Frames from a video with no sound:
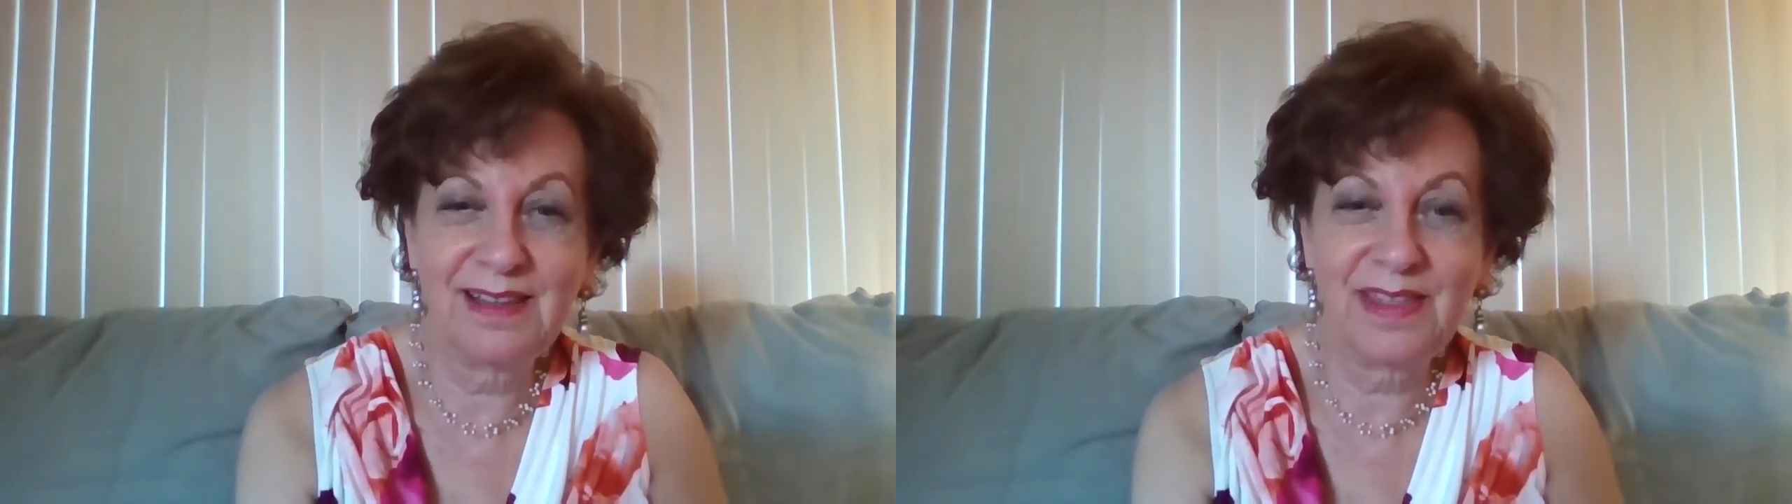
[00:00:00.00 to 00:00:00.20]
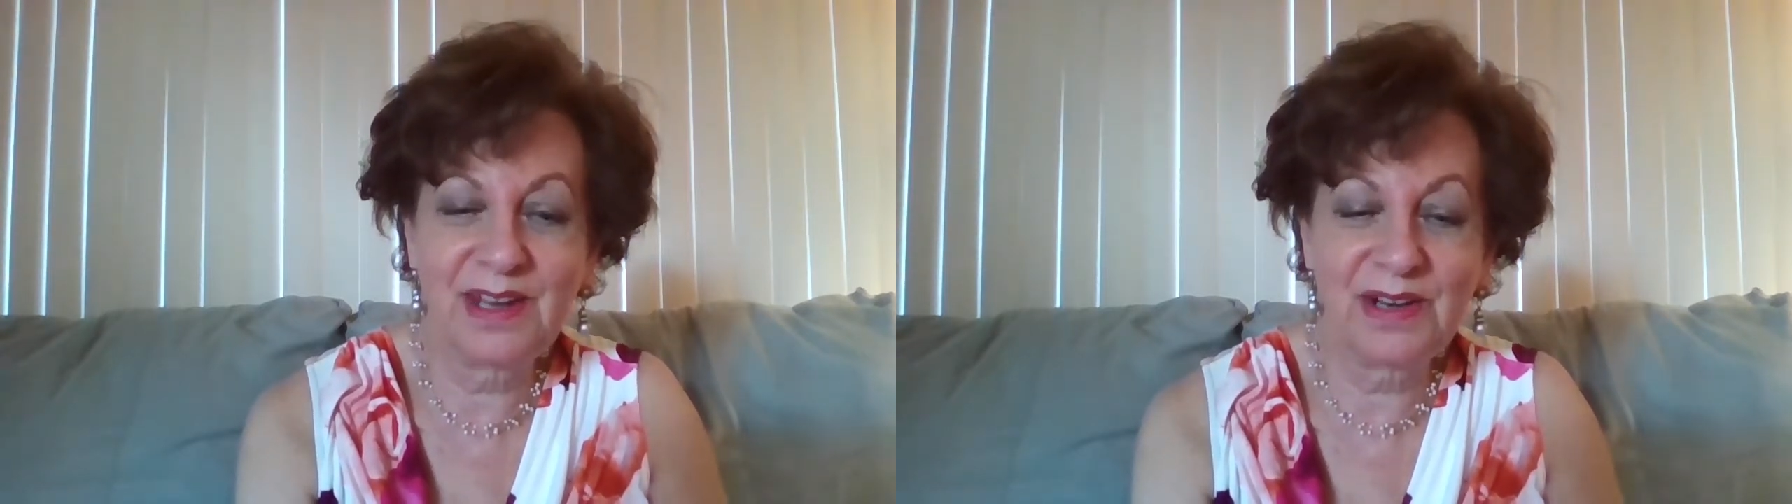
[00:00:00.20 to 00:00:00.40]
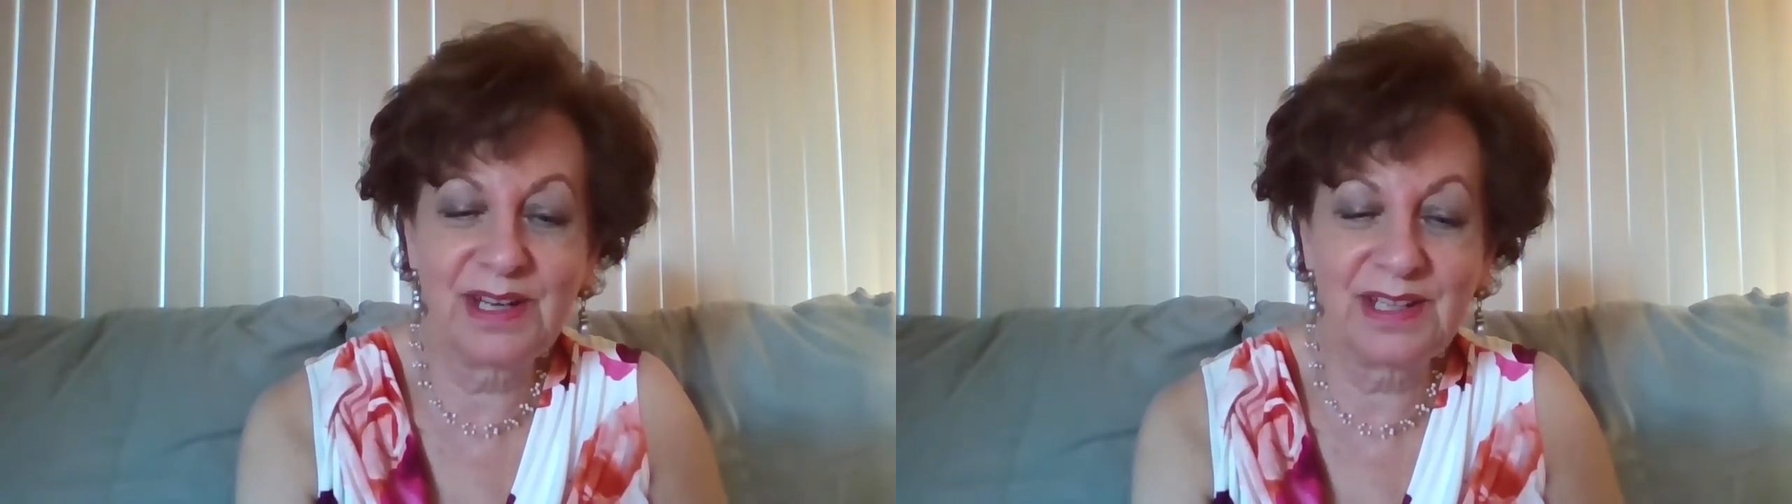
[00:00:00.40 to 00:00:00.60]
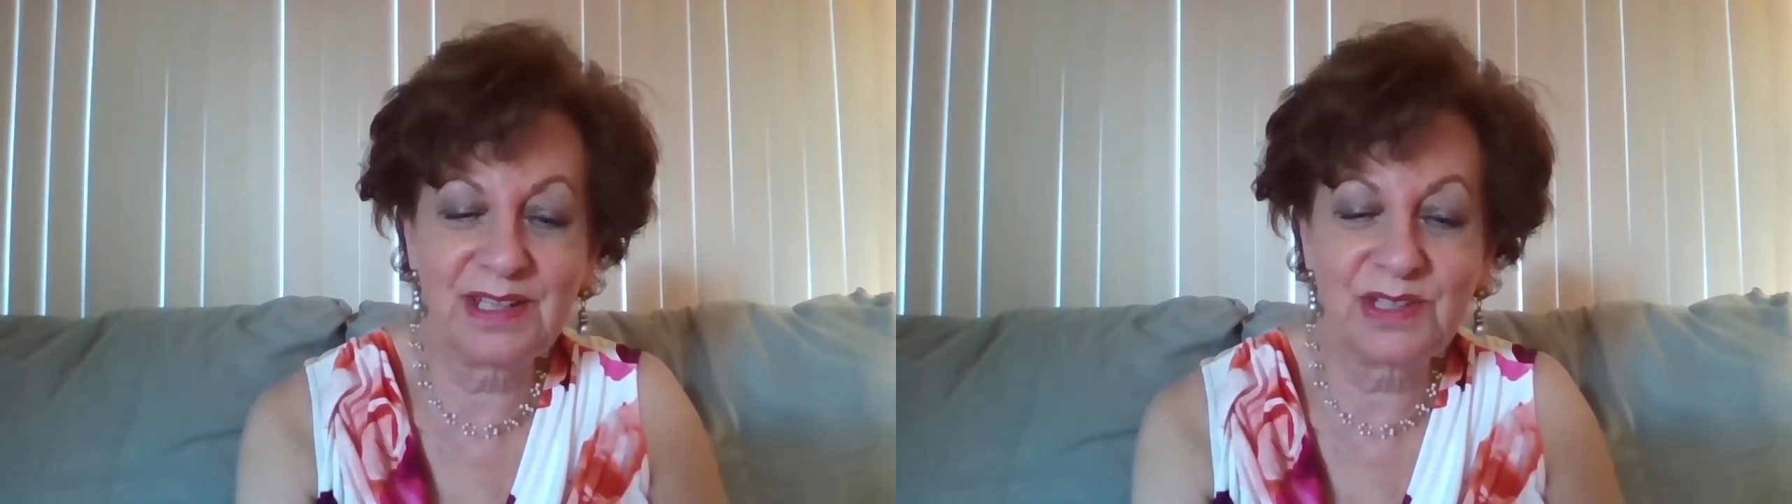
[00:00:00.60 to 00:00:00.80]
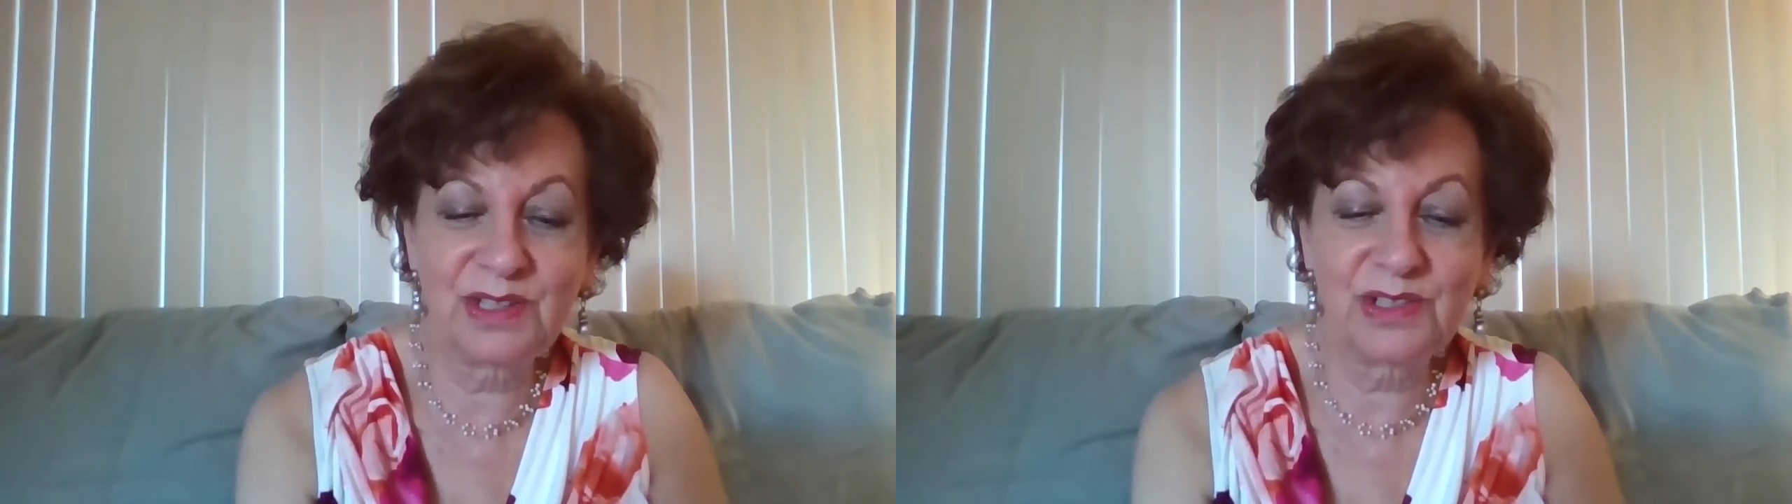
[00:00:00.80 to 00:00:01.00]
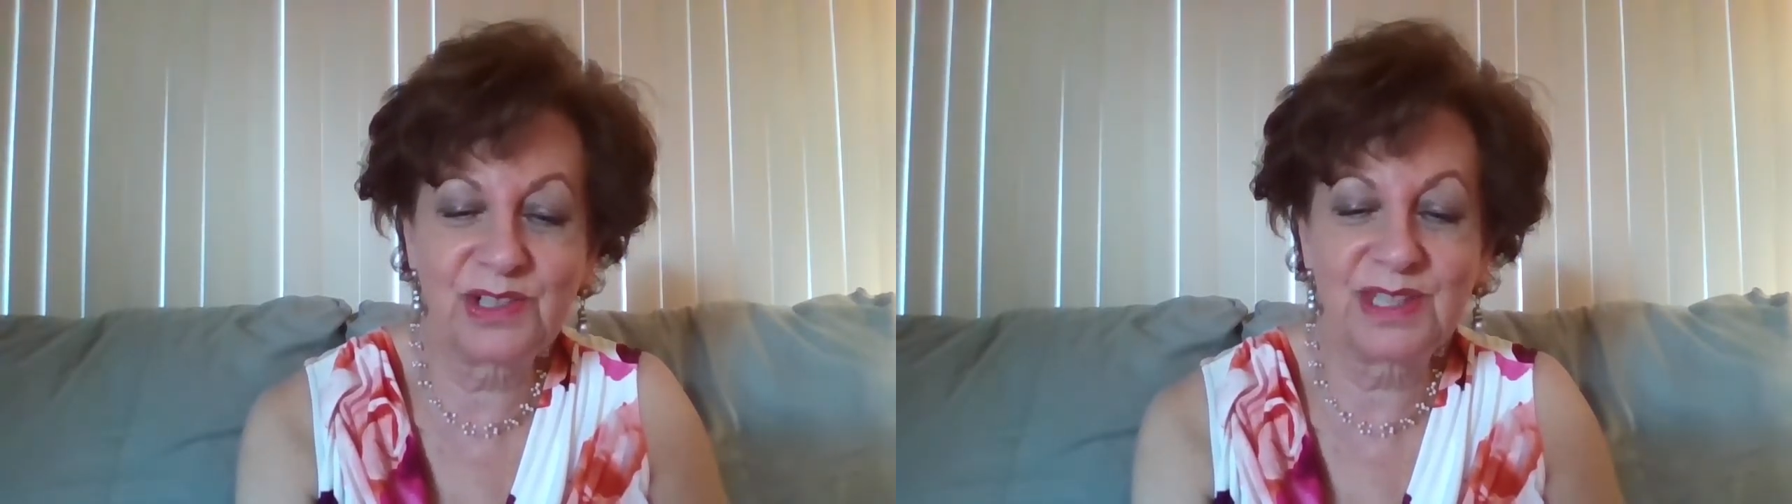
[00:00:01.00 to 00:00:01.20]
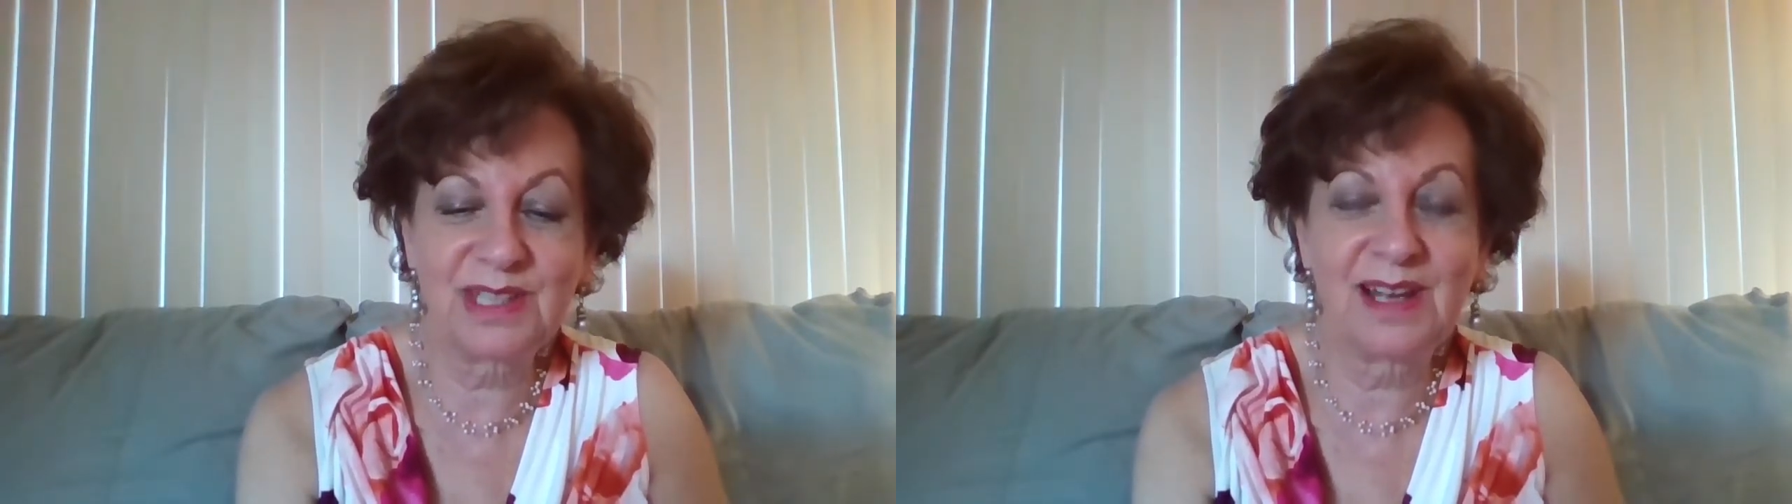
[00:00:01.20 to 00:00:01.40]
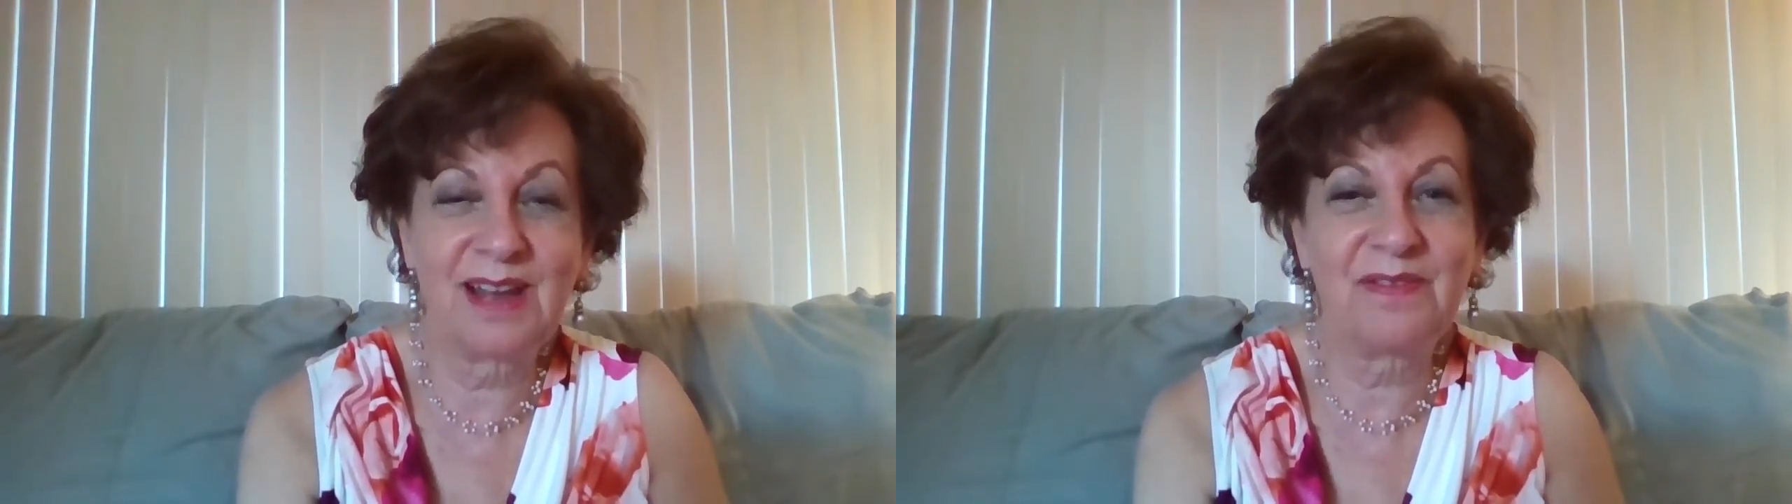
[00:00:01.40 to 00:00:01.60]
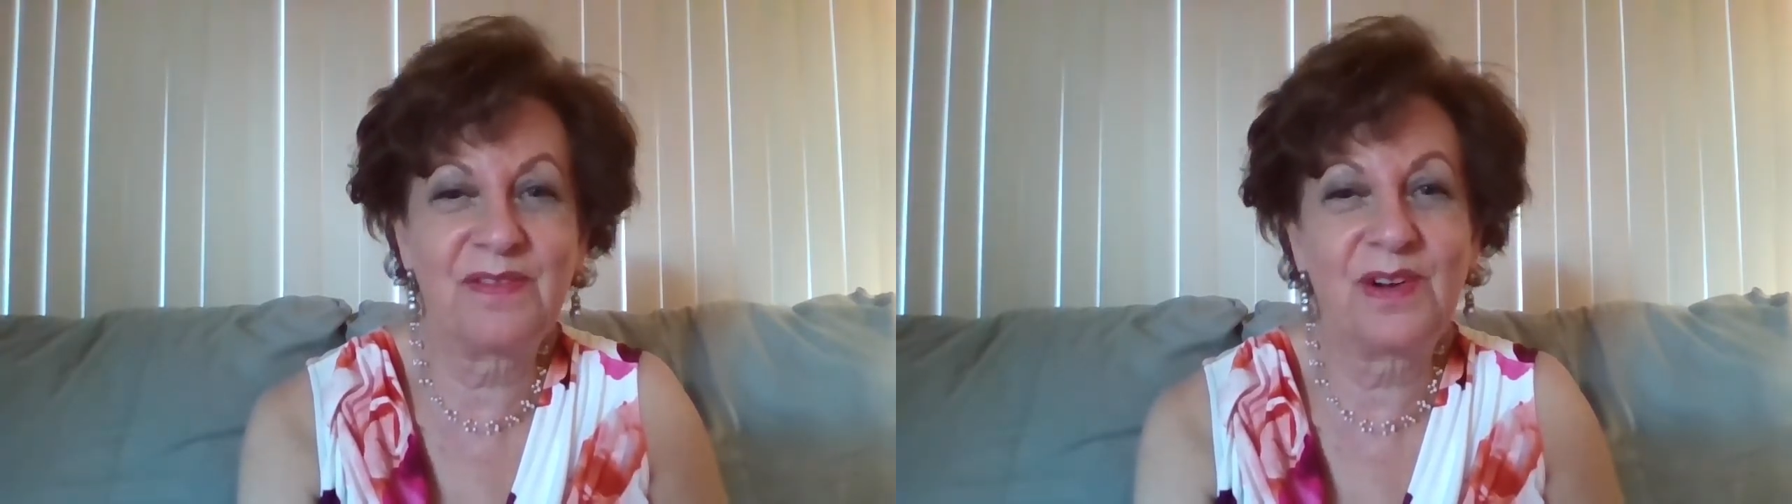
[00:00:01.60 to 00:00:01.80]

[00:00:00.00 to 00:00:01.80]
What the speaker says: There is, you're just not